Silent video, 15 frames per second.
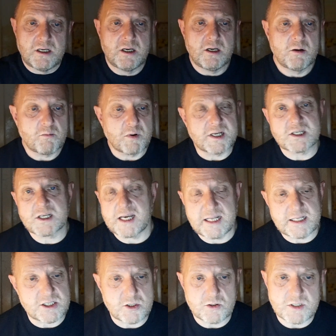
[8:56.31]
Breast
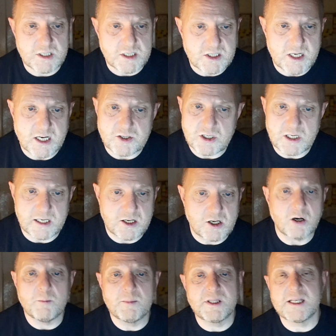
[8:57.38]
cancer is exceptionally
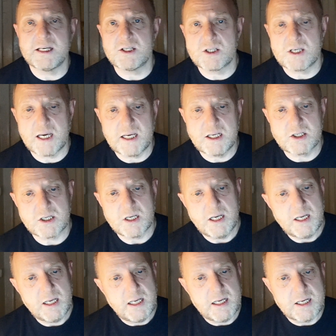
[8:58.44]
common these days,
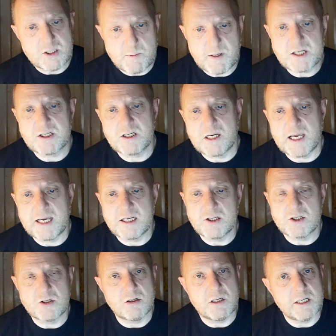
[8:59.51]
especially in ladies who
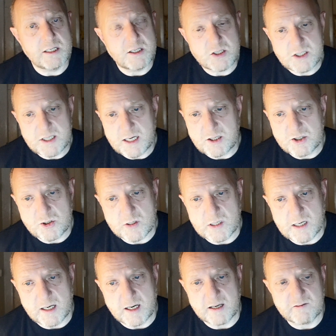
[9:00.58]
lead a sedentary
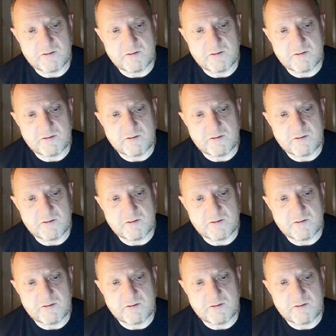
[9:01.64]
life,